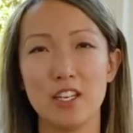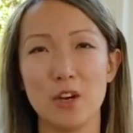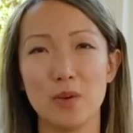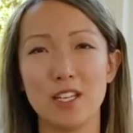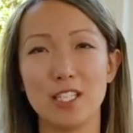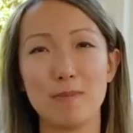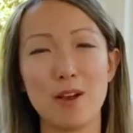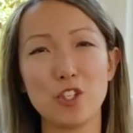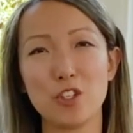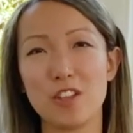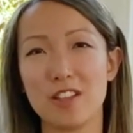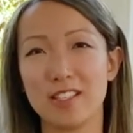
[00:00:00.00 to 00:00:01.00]

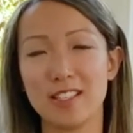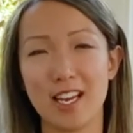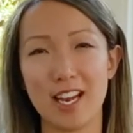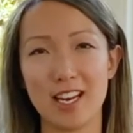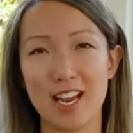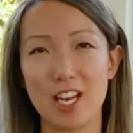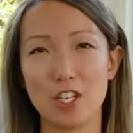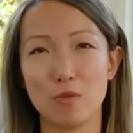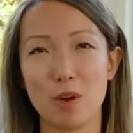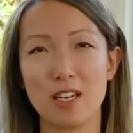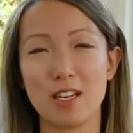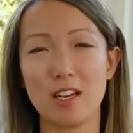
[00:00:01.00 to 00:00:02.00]
especially this day and age,
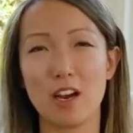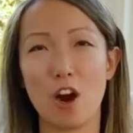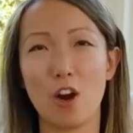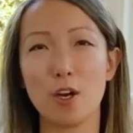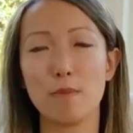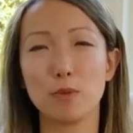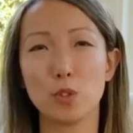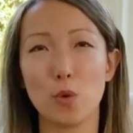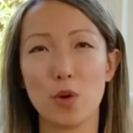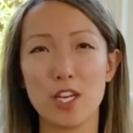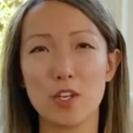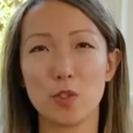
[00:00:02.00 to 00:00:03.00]
right, our
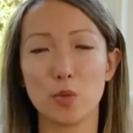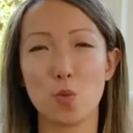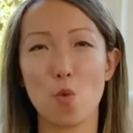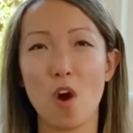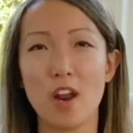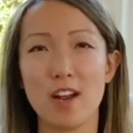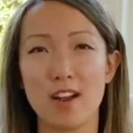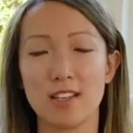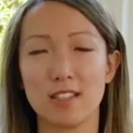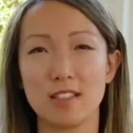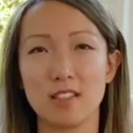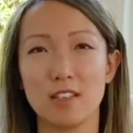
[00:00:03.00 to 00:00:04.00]
employees want
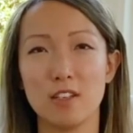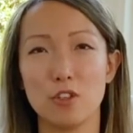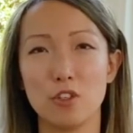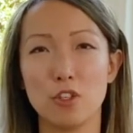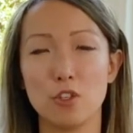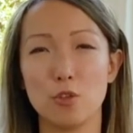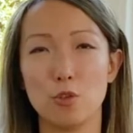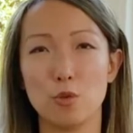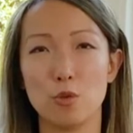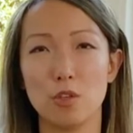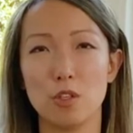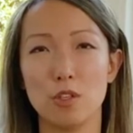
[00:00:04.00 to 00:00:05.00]
us
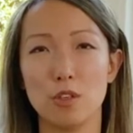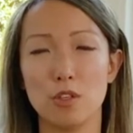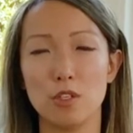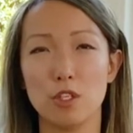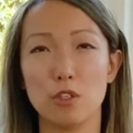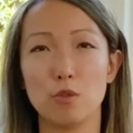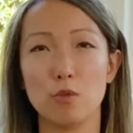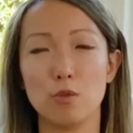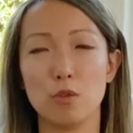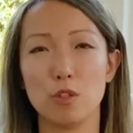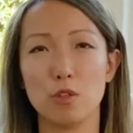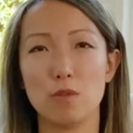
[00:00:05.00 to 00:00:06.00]
to
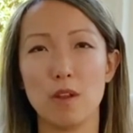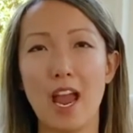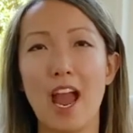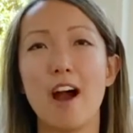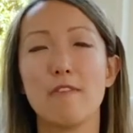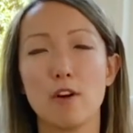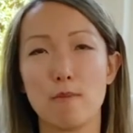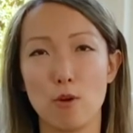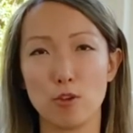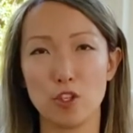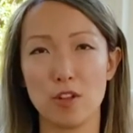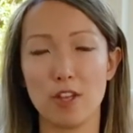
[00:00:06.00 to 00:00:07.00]
have
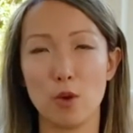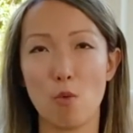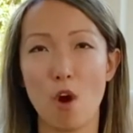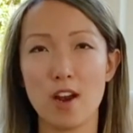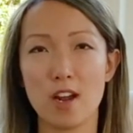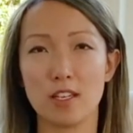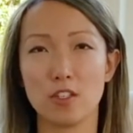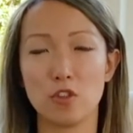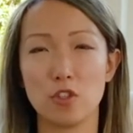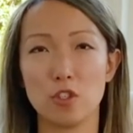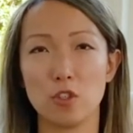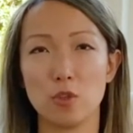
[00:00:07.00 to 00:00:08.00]
emotion. They want
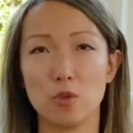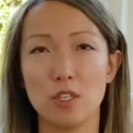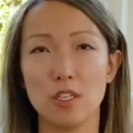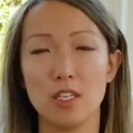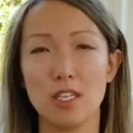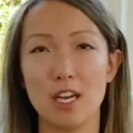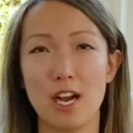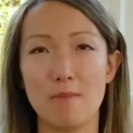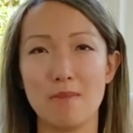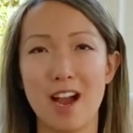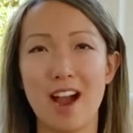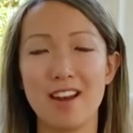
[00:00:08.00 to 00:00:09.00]
us to
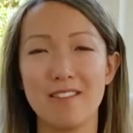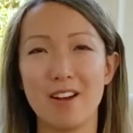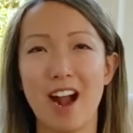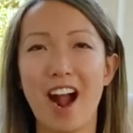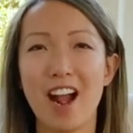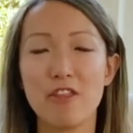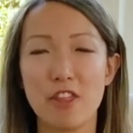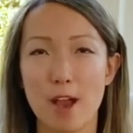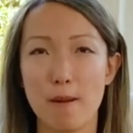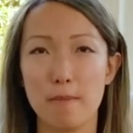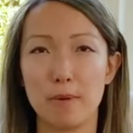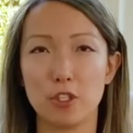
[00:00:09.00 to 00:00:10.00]
not hide
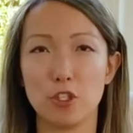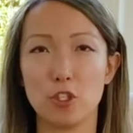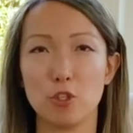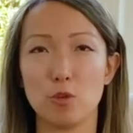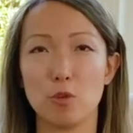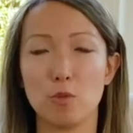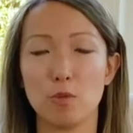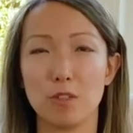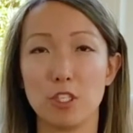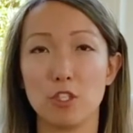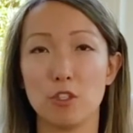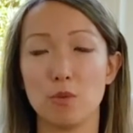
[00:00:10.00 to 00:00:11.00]
them, but to
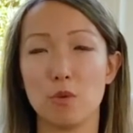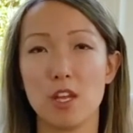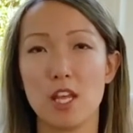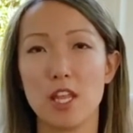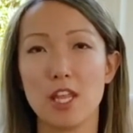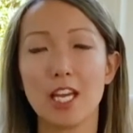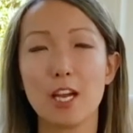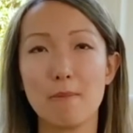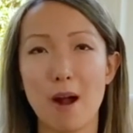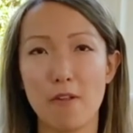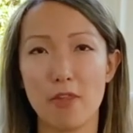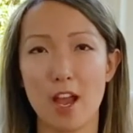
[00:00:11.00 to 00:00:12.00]
think
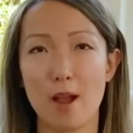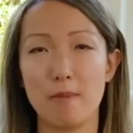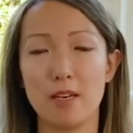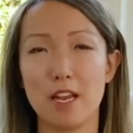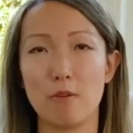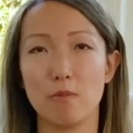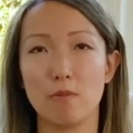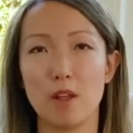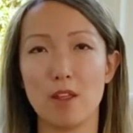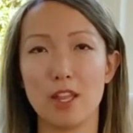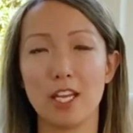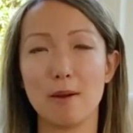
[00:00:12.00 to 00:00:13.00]
about them
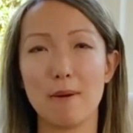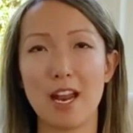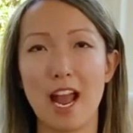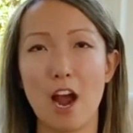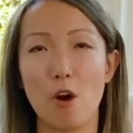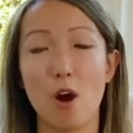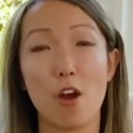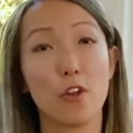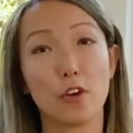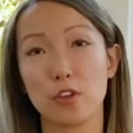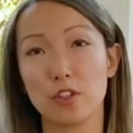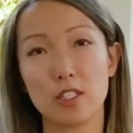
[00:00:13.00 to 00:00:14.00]
and think about how
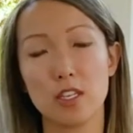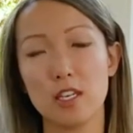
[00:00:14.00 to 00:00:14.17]
others,